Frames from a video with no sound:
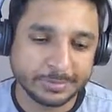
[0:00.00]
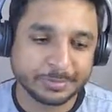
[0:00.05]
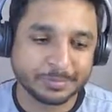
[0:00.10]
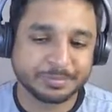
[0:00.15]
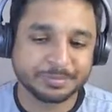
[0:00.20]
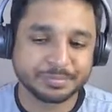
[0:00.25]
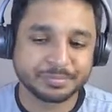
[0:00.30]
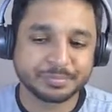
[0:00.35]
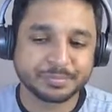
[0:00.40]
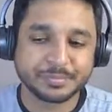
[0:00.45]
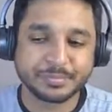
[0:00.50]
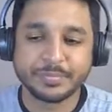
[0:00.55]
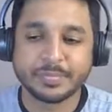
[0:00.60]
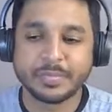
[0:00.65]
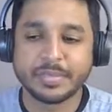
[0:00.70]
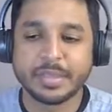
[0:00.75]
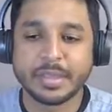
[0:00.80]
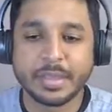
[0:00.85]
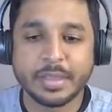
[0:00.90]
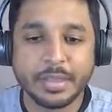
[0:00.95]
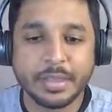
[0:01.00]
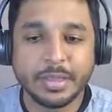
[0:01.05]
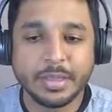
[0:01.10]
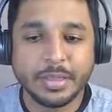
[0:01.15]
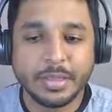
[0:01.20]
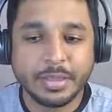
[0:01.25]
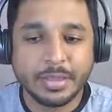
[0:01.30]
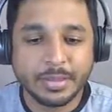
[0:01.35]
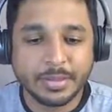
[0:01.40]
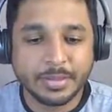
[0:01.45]

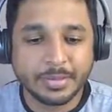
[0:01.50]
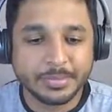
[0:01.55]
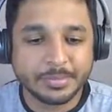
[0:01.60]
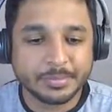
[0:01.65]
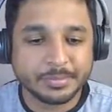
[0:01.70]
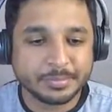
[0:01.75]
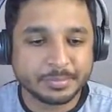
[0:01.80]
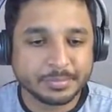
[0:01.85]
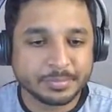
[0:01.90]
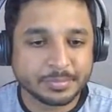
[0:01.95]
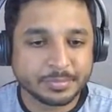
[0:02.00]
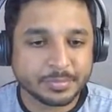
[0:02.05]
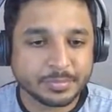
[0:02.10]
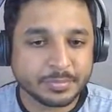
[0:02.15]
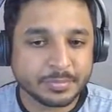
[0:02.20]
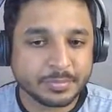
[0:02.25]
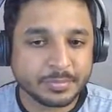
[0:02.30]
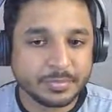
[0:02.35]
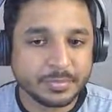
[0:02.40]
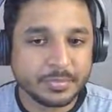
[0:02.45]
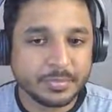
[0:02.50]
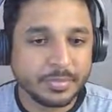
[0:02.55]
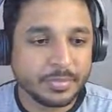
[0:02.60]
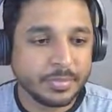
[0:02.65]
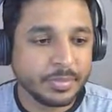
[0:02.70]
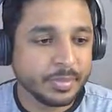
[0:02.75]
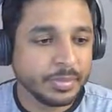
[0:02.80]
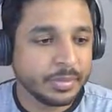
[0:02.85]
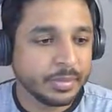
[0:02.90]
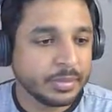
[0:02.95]

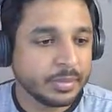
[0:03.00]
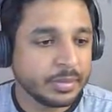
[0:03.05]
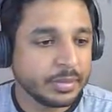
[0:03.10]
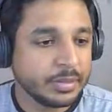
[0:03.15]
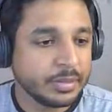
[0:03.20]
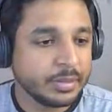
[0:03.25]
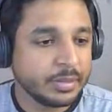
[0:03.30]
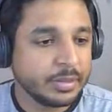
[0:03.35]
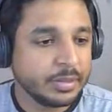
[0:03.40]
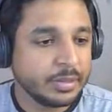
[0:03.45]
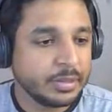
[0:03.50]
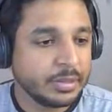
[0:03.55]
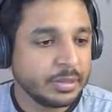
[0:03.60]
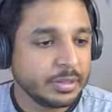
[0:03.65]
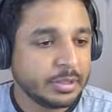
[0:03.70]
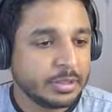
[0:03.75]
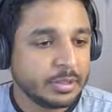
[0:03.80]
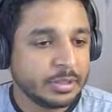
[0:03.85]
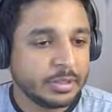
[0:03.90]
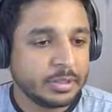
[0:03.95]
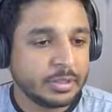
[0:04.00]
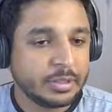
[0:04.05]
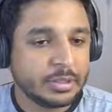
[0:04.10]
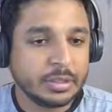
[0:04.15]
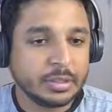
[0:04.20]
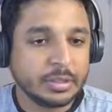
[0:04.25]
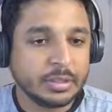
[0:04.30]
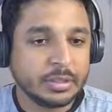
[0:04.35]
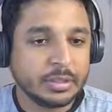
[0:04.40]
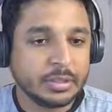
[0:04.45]

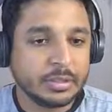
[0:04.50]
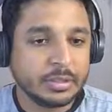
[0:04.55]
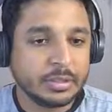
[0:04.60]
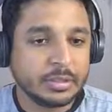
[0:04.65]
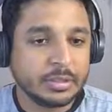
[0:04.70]
Nobody speaks.